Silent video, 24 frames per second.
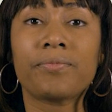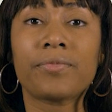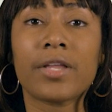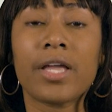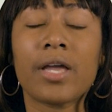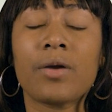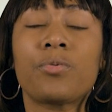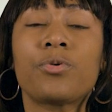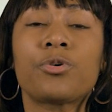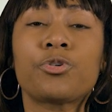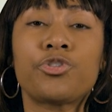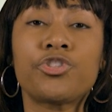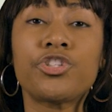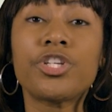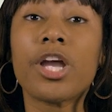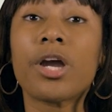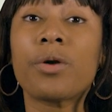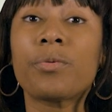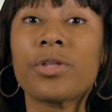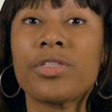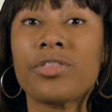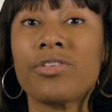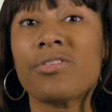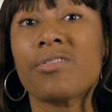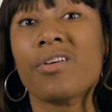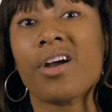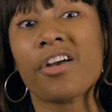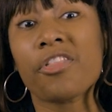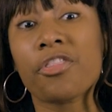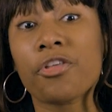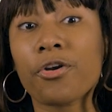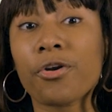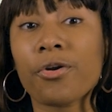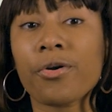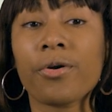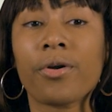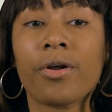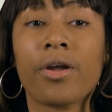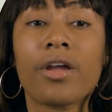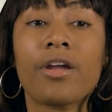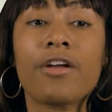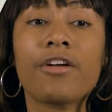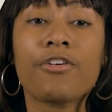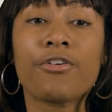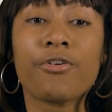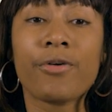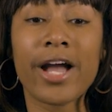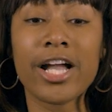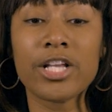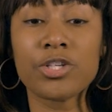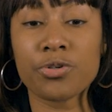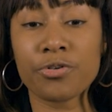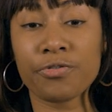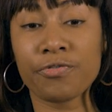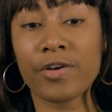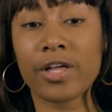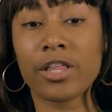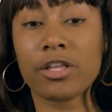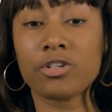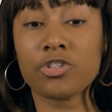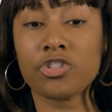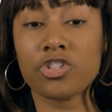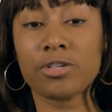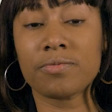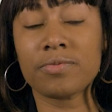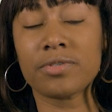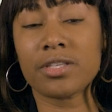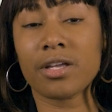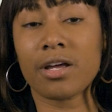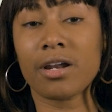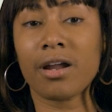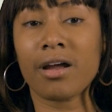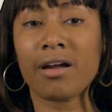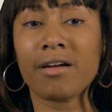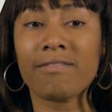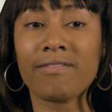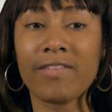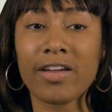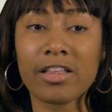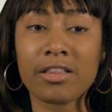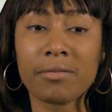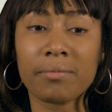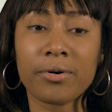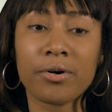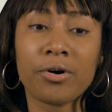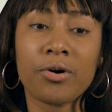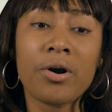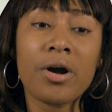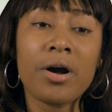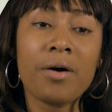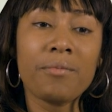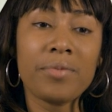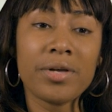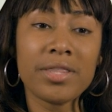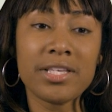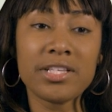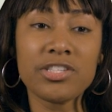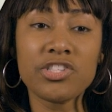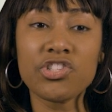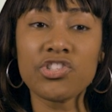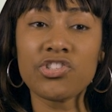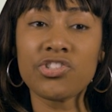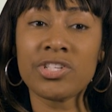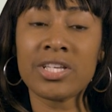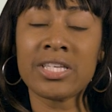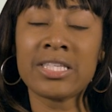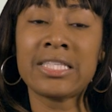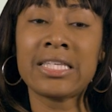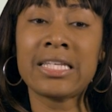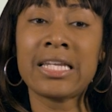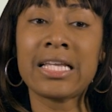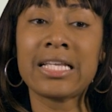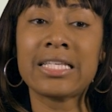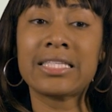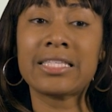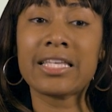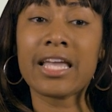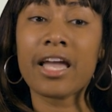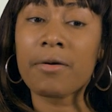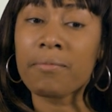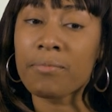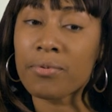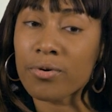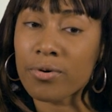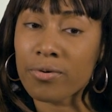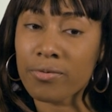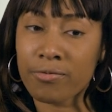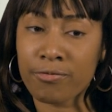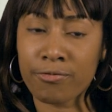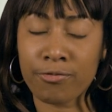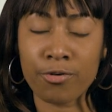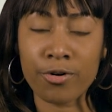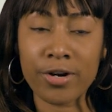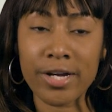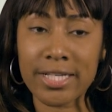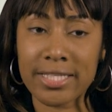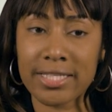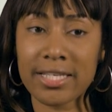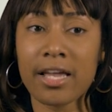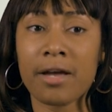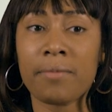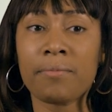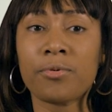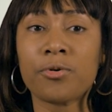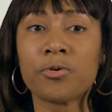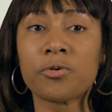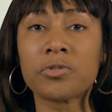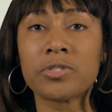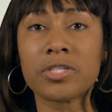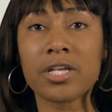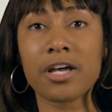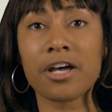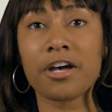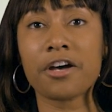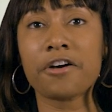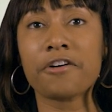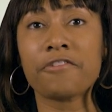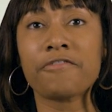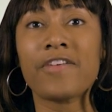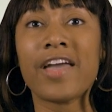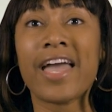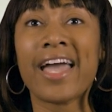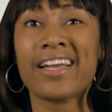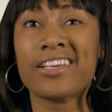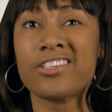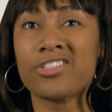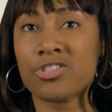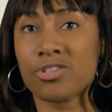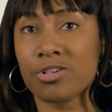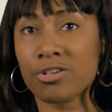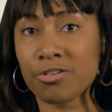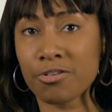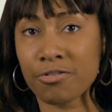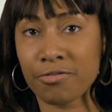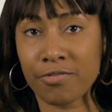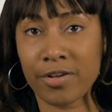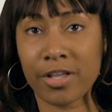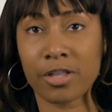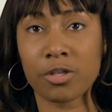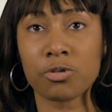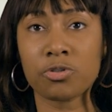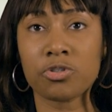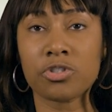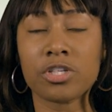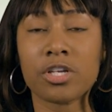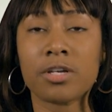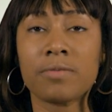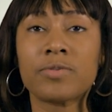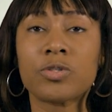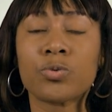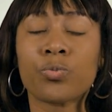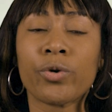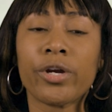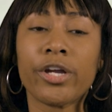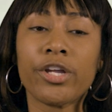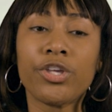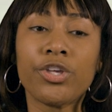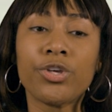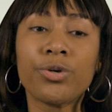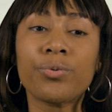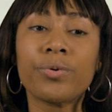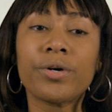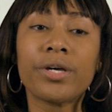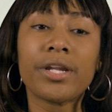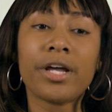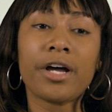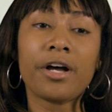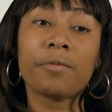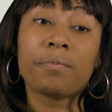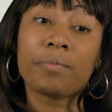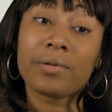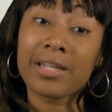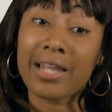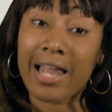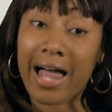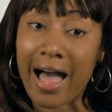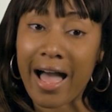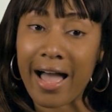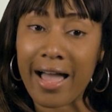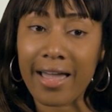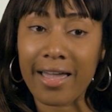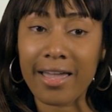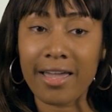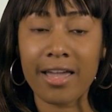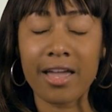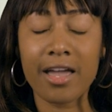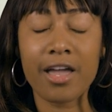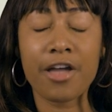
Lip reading: it will share with you other graduate fellowships that are available. But this is just an example, 4 examples of external fellowships where you would apply